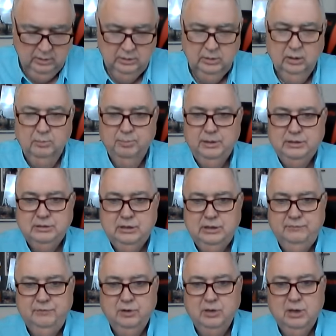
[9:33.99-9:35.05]
Y'all, please
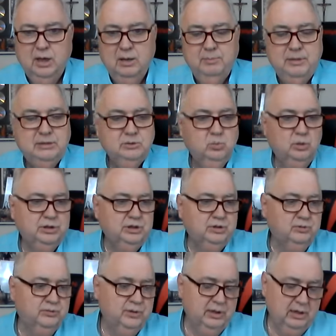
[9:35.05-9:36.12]
leave your comments, what you
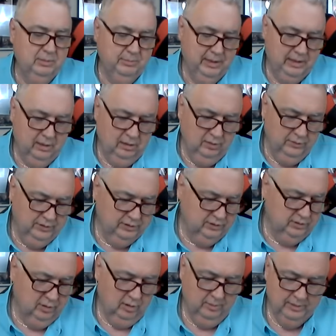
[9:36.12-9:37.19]
think about all this
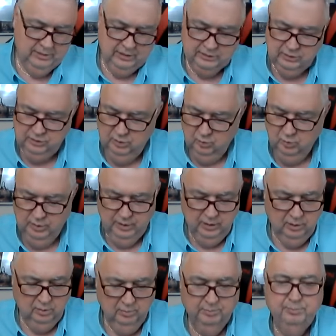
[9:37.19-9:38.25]
garbage that's going
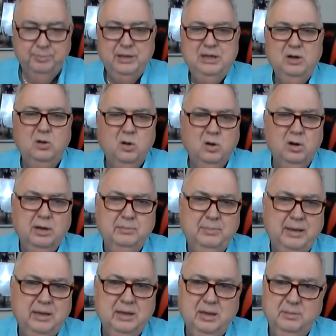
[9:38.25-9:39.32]
on. Be hard in
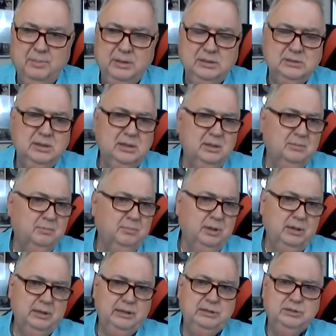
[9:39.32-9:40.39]
my comments.
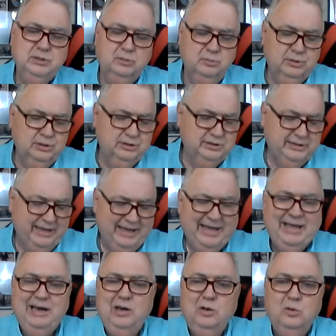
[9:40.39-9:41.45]
Please don't just say
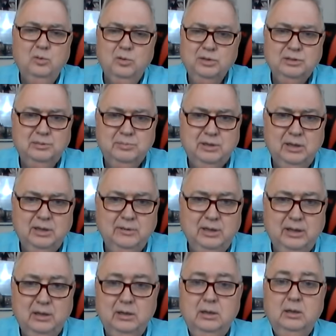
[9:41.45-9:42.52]
hello or something like that.